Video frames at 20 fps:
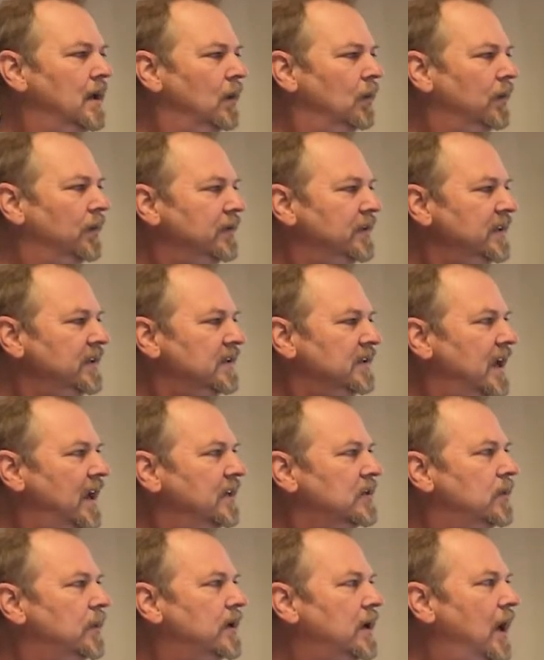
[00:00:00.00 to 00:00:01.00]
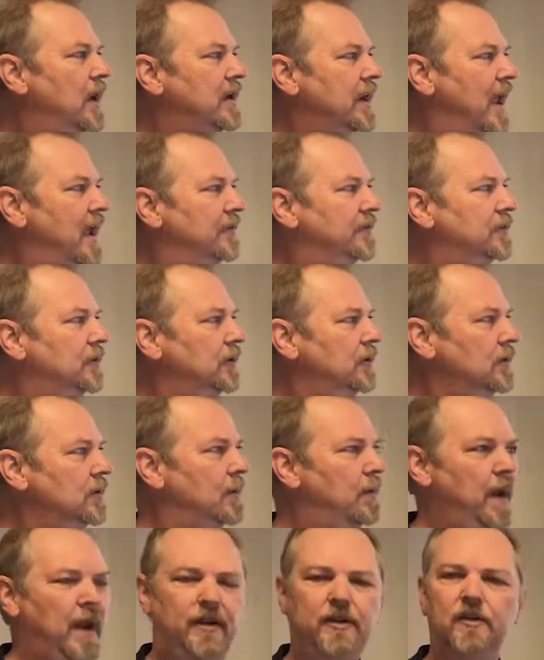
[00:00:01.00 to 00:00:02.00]
Well, these days we don't have to. The
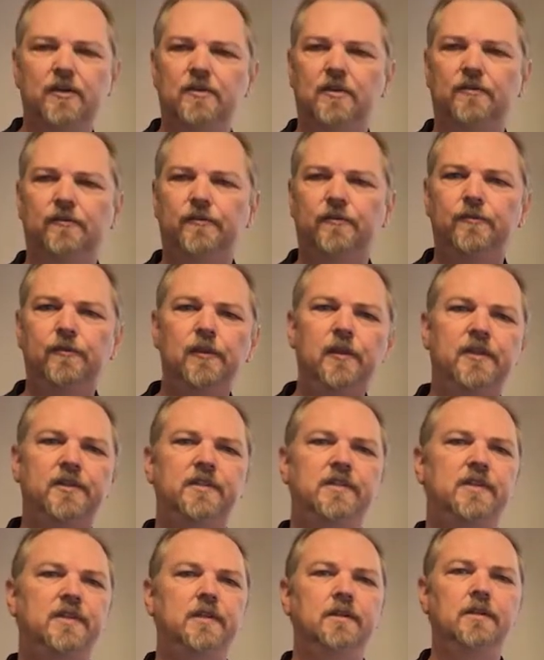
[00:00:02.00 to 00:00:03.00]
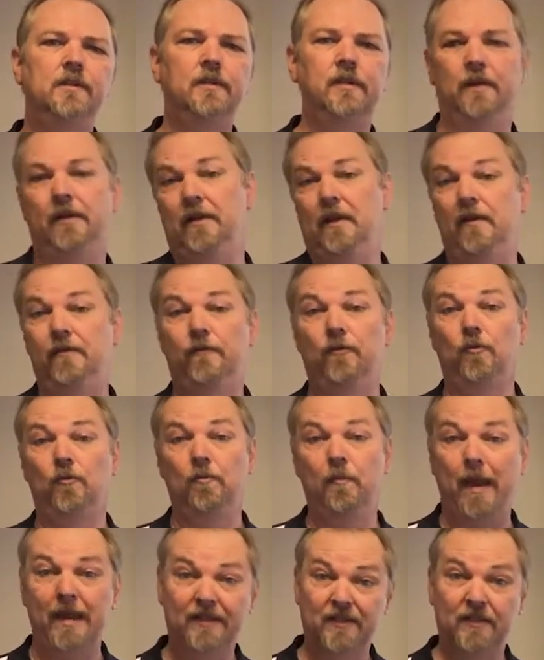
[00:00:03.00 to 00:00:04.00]
batteries are fully sealed and therefore
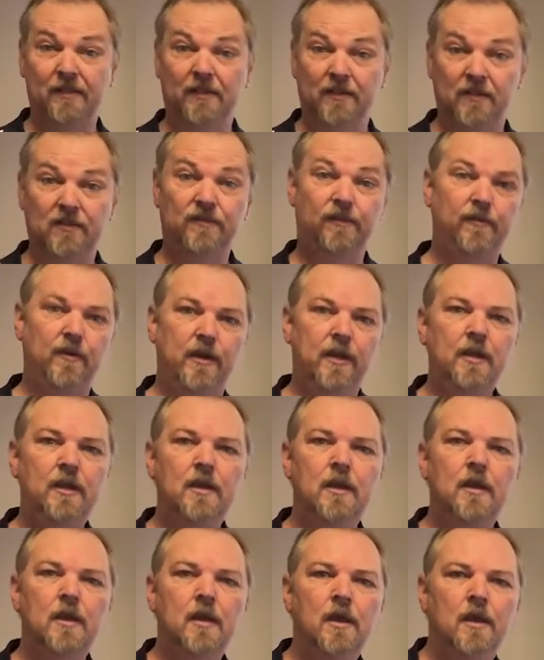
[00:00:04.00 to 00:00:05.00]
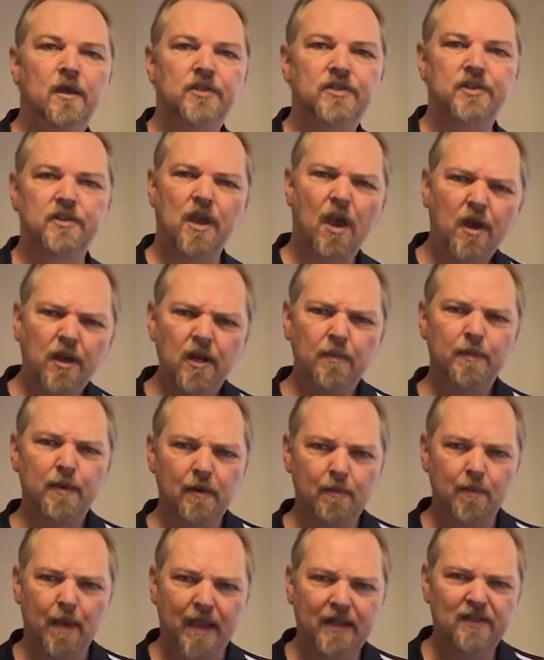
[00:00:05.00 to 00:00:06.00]
maintenance free. So the only bit
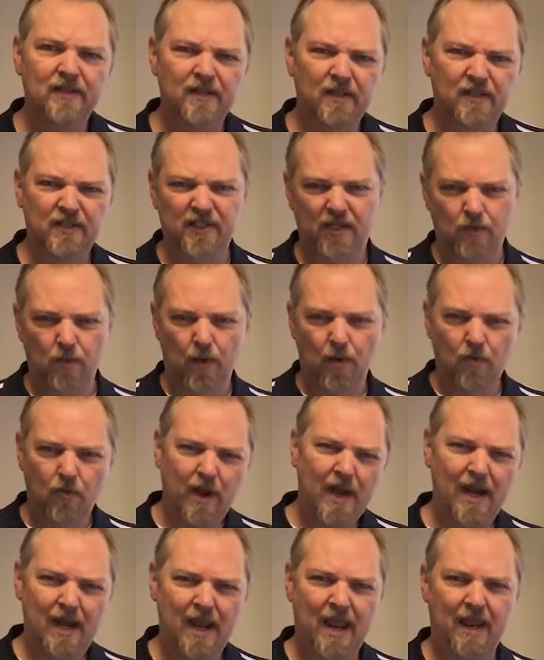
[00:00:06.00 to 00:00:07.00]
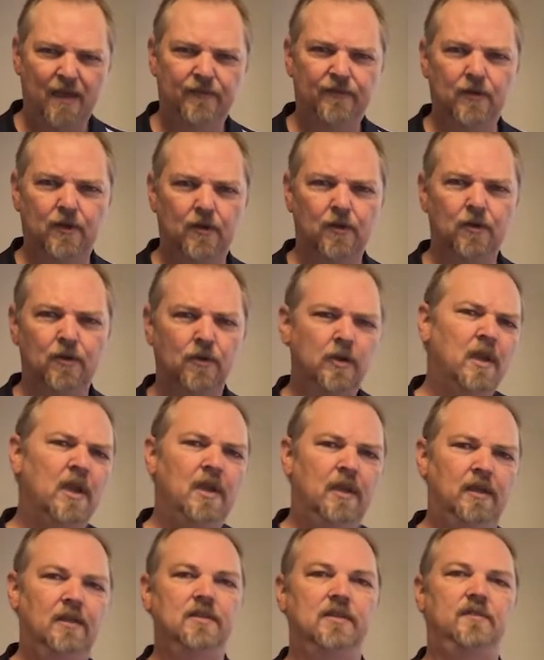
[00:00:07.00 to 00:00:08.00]
of maintenance that we really have to do
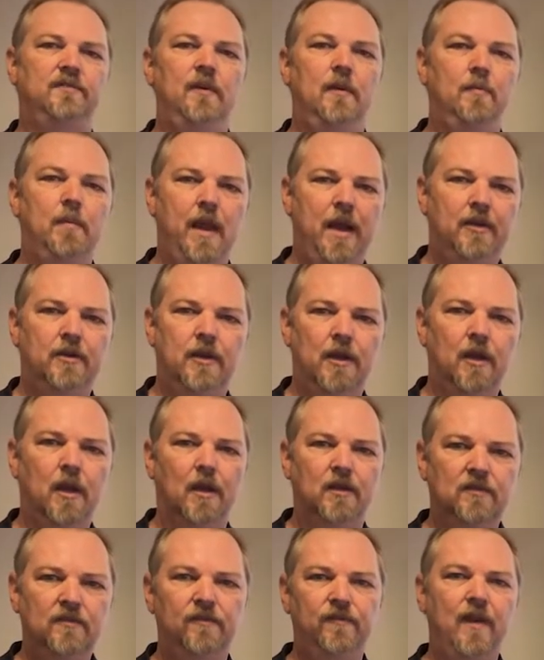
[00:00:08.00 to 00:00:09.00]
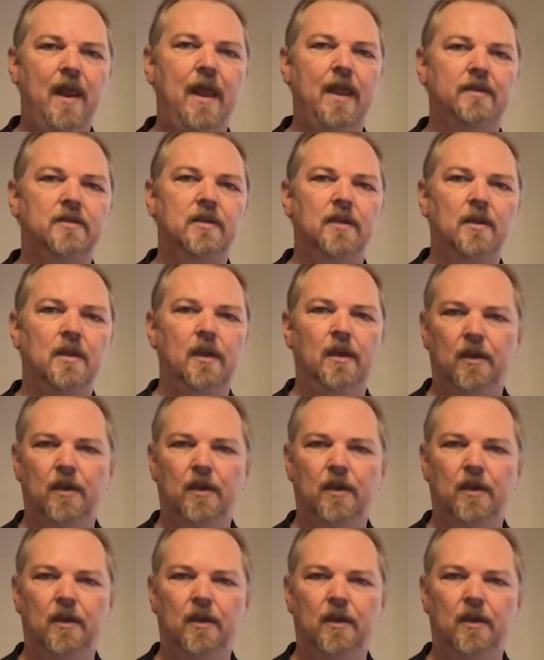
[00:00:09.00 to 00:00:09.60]
is if our battery goes flat.